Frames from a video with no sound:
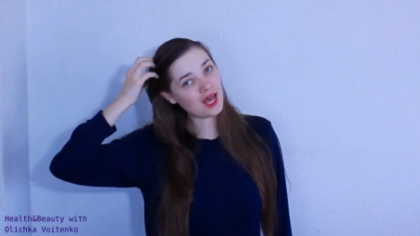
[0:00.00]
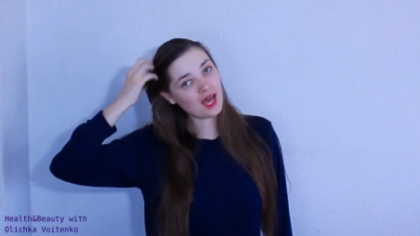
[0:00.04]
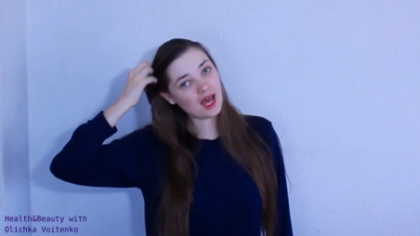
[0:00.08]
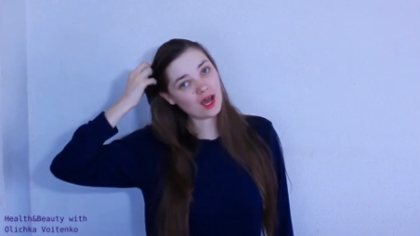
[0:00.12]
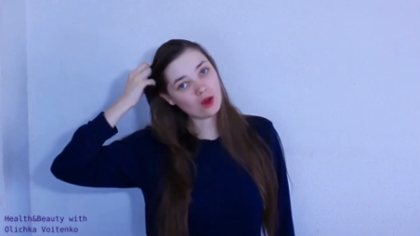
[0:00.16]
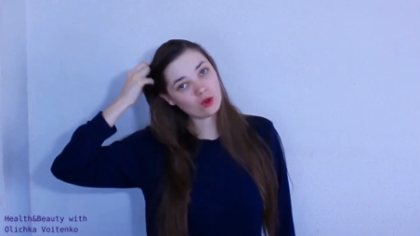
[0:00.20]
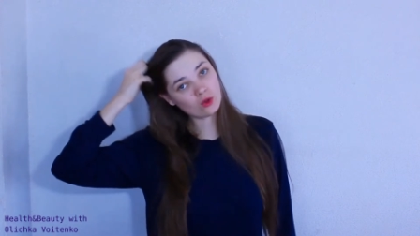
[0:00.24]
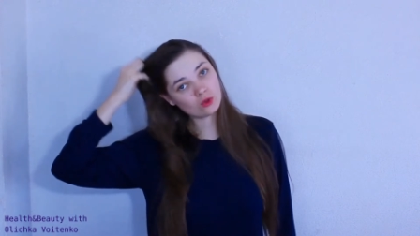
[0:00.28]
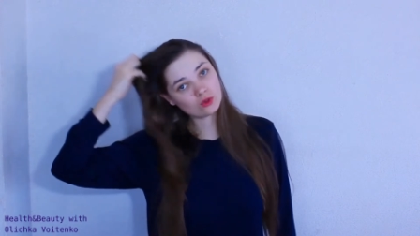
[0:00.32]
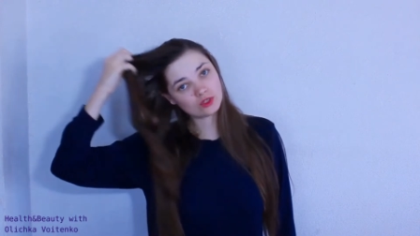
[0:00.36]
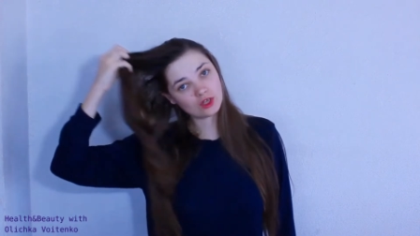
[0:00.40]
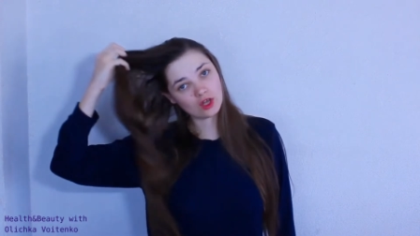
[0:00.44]

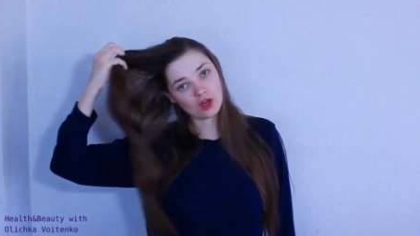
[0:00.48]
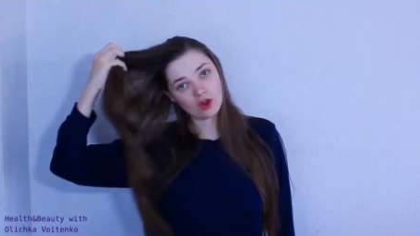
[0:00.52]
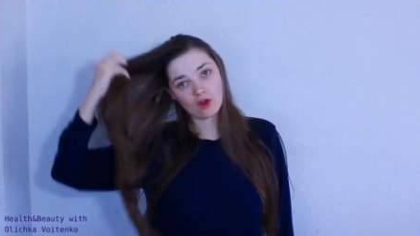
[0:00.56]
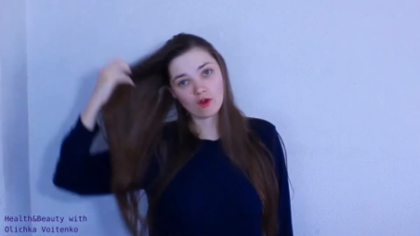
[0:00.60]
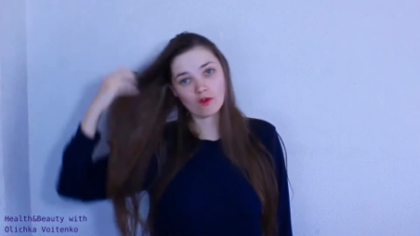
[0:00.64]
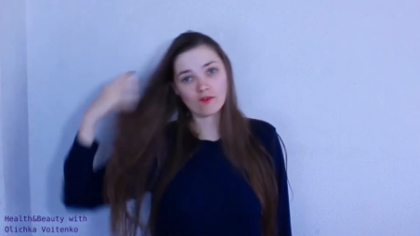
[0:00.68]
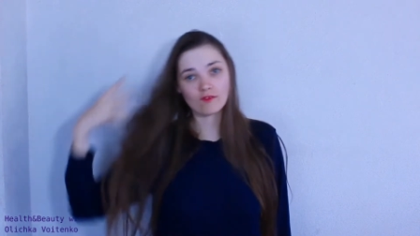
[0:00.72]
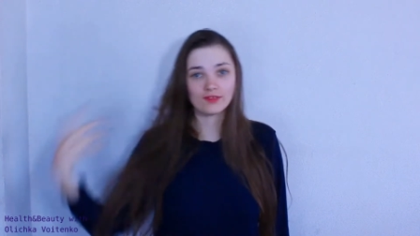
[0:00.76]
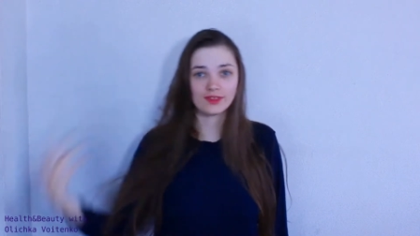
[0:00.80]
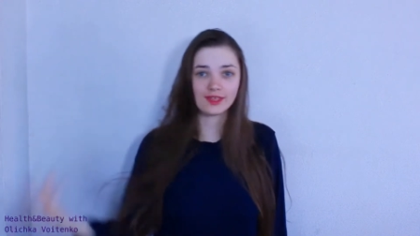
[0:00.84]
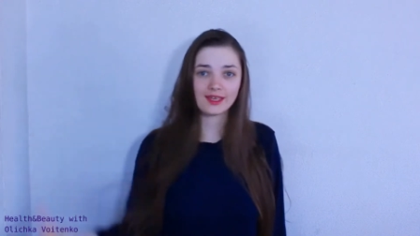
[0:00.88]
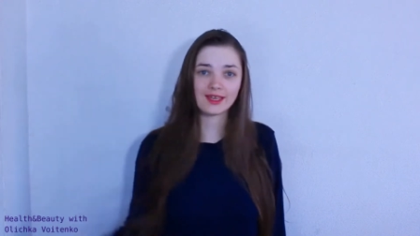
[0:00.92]
out
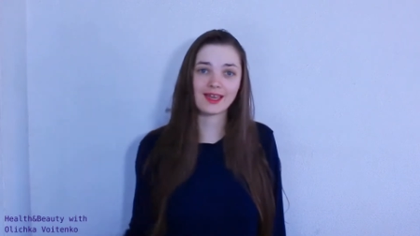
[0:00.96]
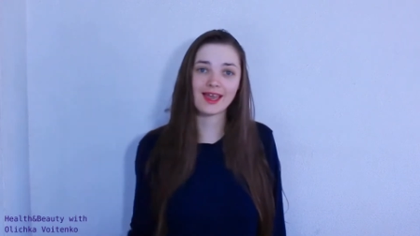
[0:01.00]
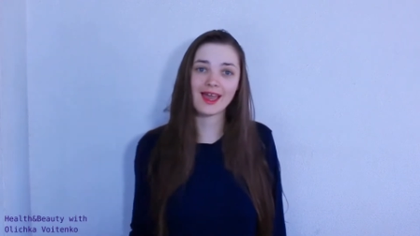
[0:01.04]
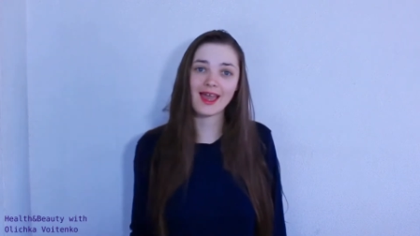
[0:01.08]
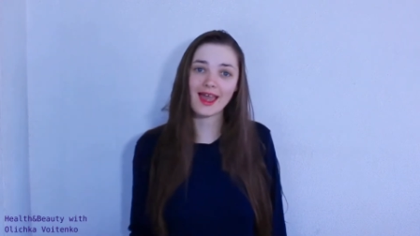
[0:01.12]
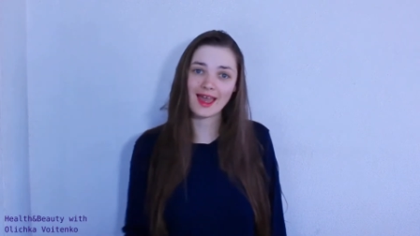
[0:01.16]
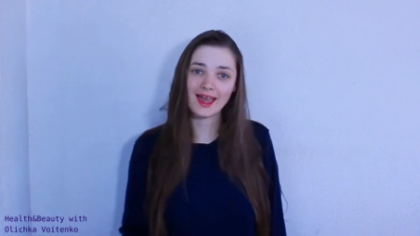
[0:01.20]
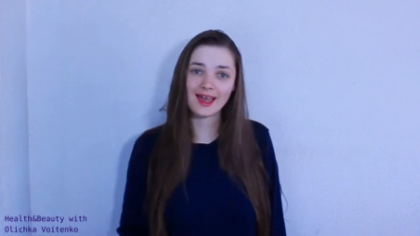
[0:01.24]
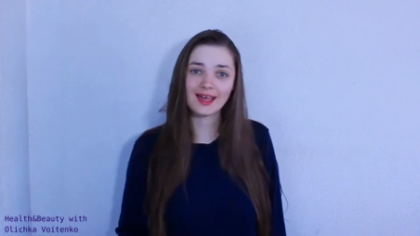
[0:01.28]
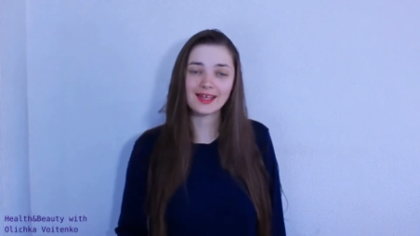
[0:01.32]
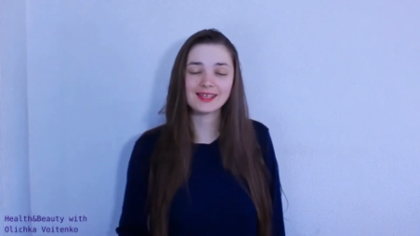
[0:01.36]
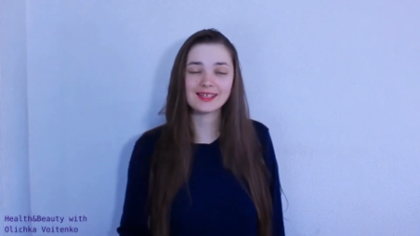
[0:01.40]
of the
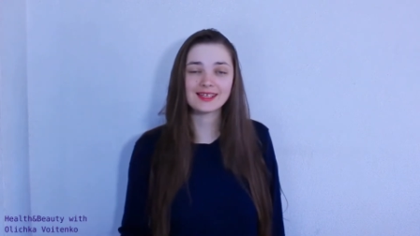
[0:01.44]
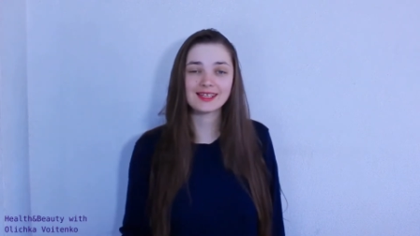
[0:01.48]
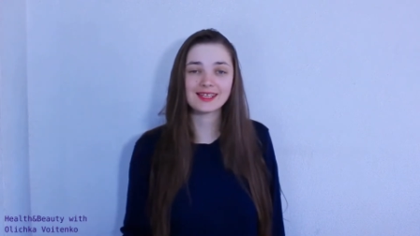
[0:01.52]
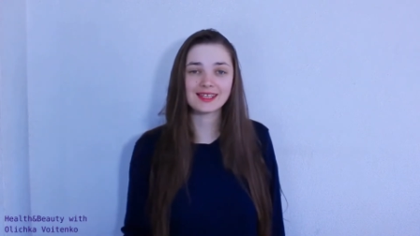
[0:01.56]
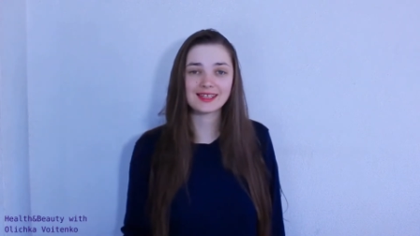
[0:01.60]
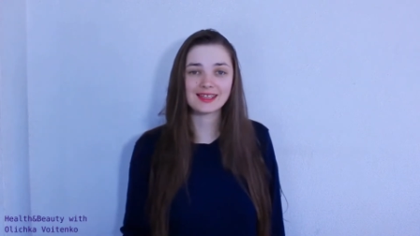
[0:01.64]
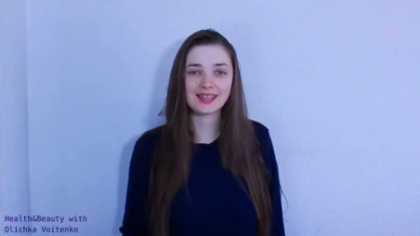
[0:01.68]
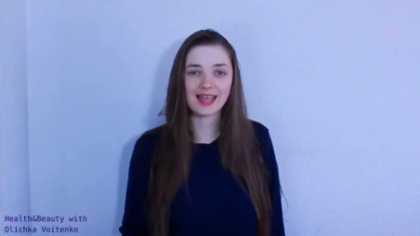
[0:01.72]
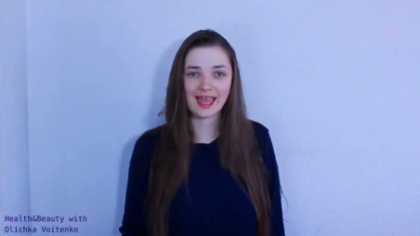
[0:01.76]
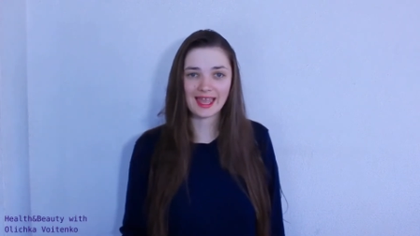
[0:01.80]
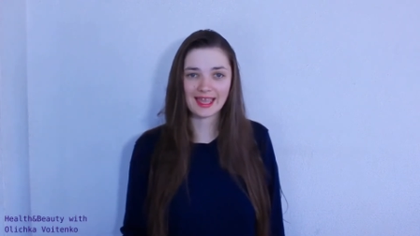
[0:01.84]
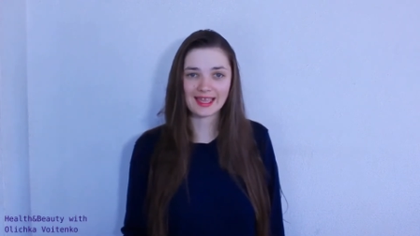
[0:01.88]
head
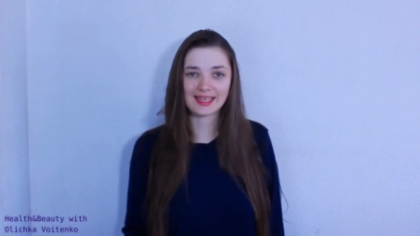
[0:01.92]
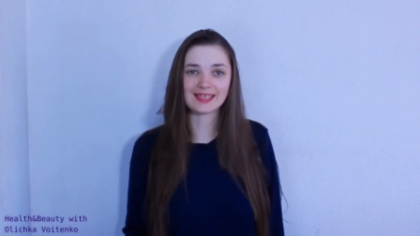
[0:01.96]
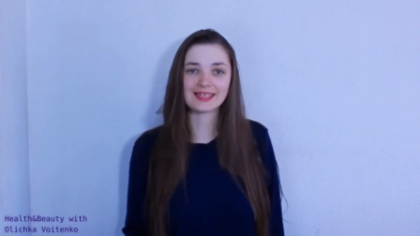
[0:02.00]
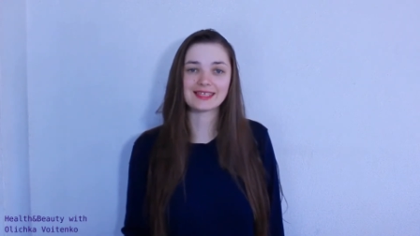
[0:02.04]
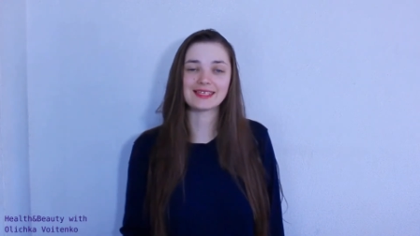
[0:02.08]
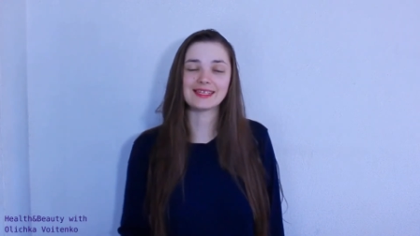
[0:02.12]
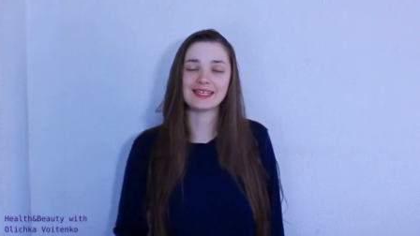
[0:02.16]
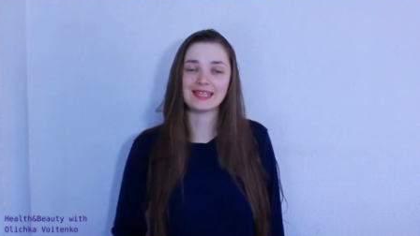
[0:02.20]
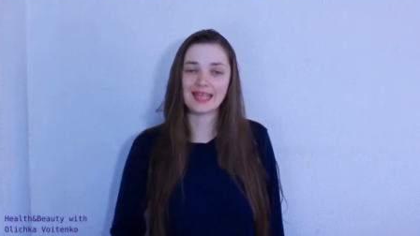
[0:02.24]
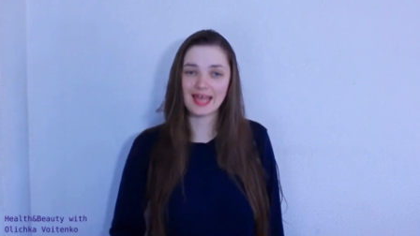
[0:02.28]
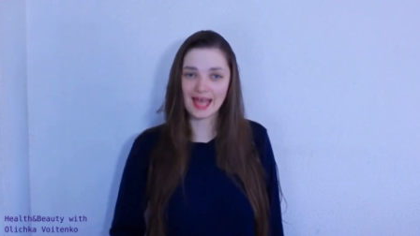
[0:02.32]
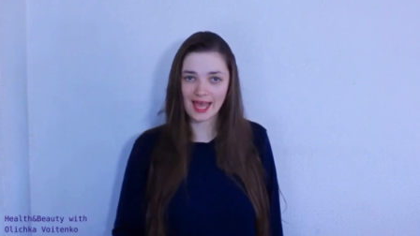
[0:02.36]
like
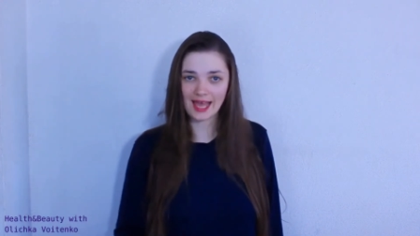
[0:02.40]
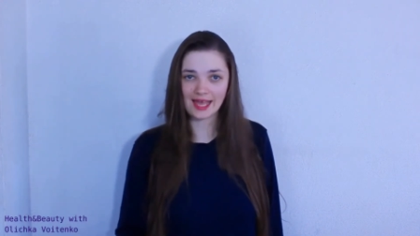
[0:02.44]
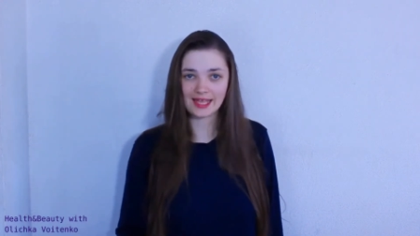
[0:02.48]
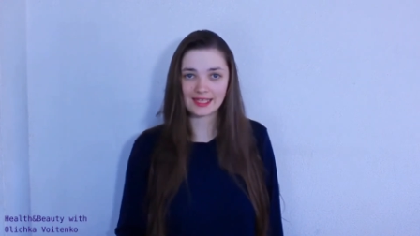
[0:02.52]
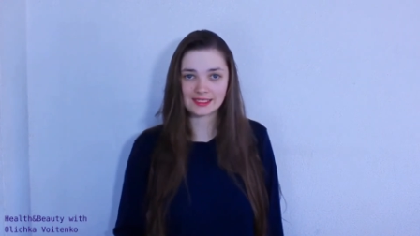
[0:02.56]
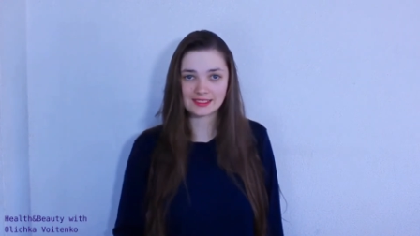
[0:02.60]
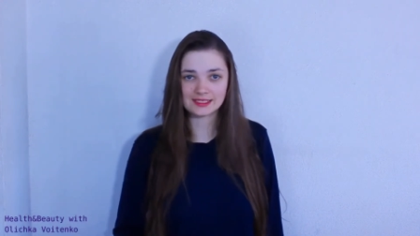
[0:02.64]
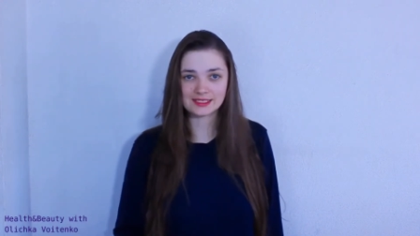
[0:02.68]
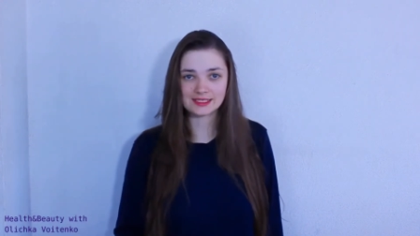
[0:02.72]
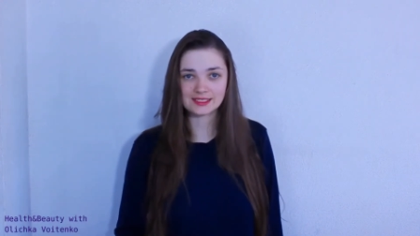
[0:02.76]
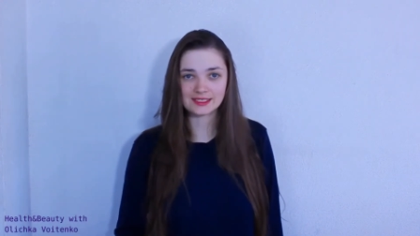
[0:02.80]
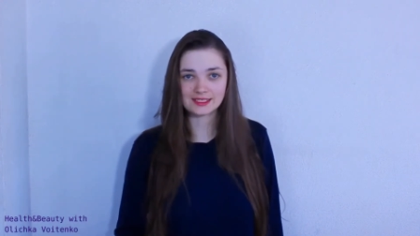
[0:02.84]

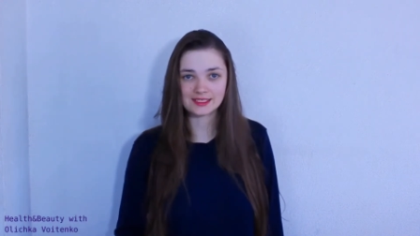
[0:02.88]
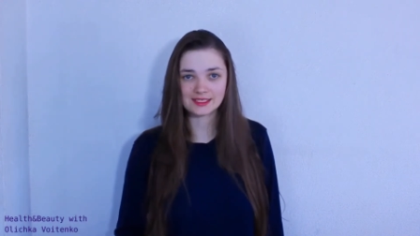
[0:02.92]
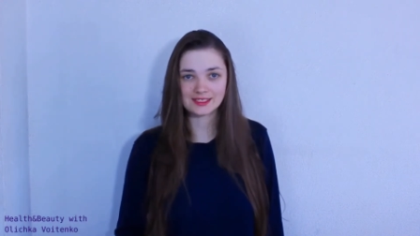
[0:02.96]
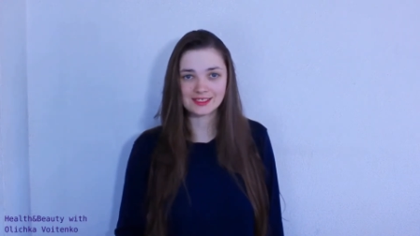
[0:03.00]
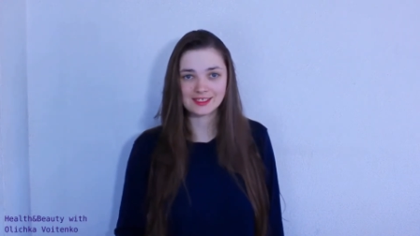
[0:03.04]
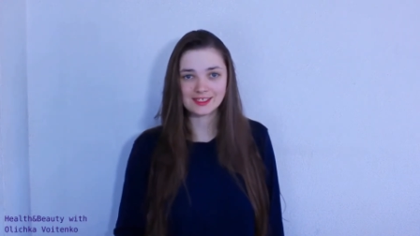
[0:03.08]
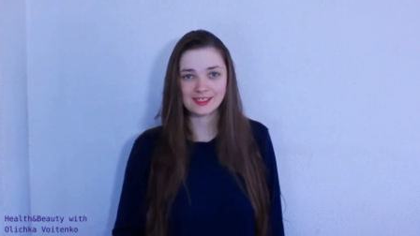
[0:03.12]
nuts.